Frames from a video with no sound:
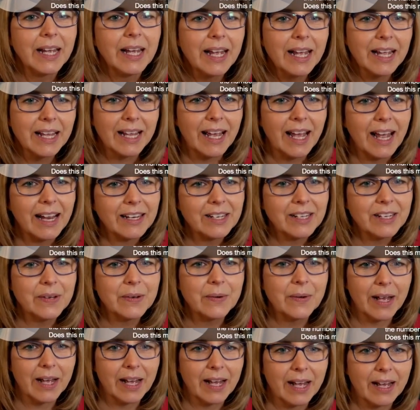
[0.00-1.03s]
can you
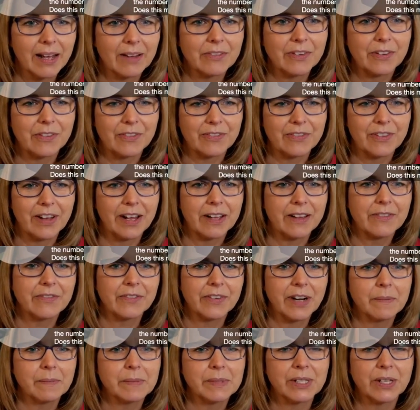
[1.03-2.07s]
have 5
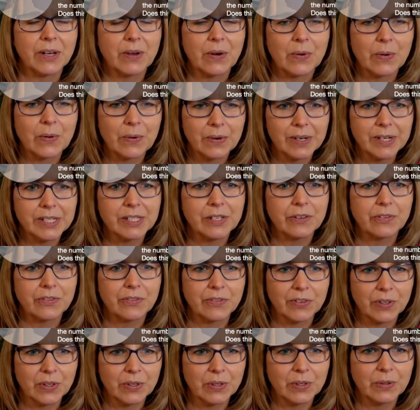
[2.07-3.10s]
frames that are already
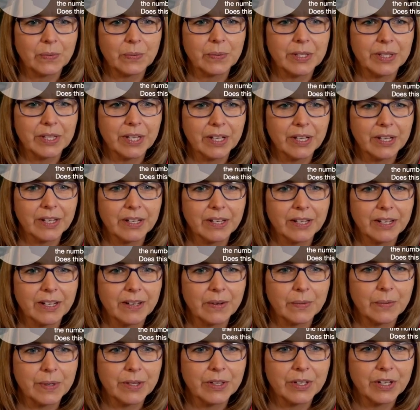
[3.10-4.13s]
full
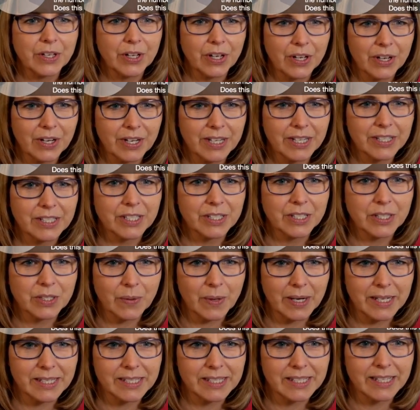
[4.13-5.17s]
with colour to
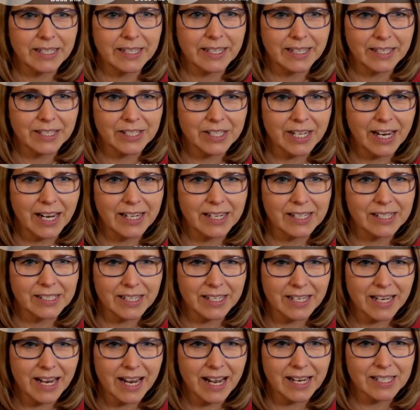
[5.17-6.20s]
20, then change the
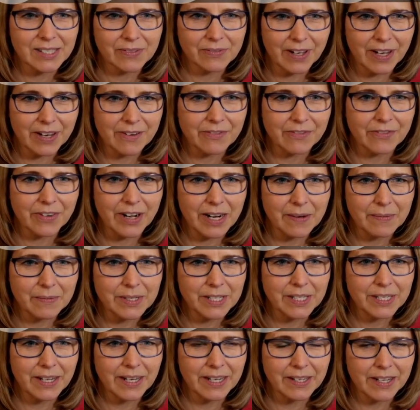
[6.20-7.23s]
next 5 frame to
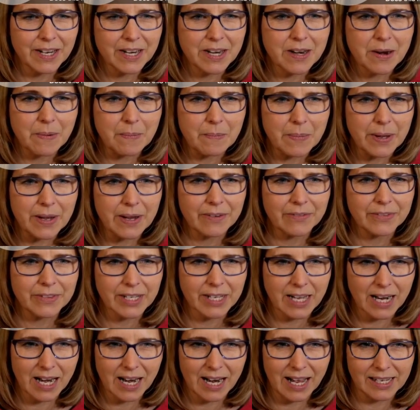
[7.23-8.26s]
the number of the
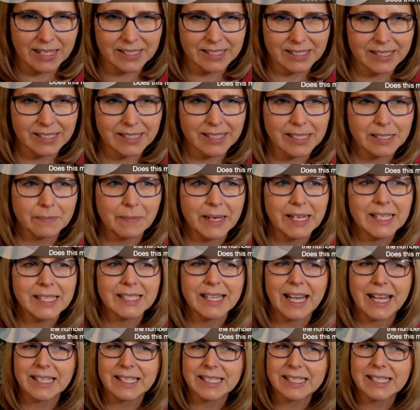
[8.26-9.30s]
class? Does this make
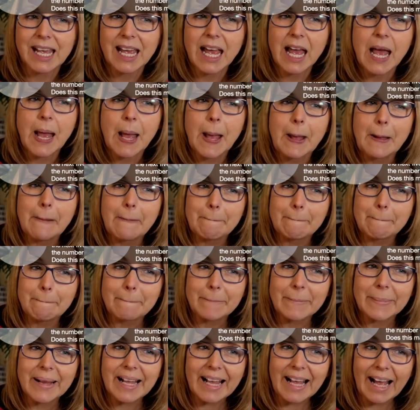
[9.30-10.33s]
sense?
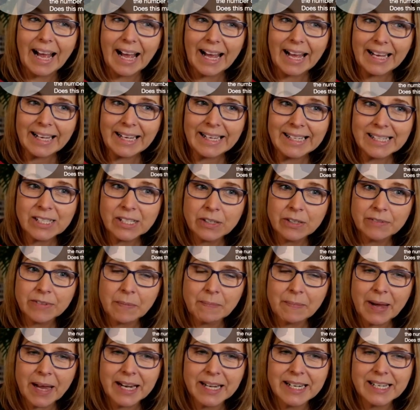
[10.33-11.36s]
Kind of. I
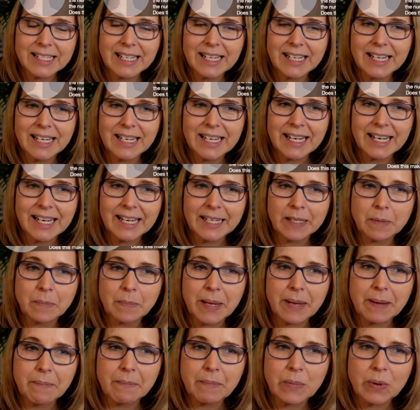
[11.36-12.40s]
might need a little
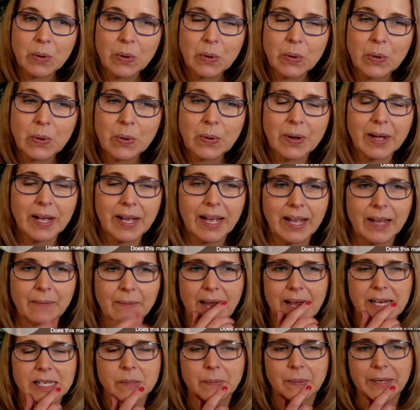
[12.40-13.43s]
bit more
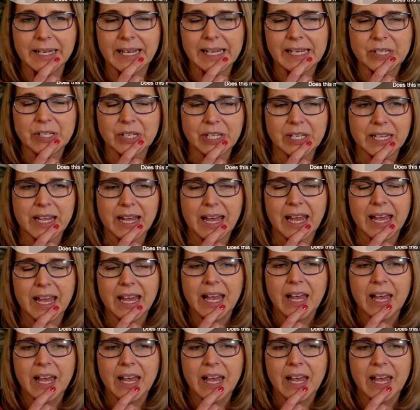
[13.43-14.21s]
explanation there.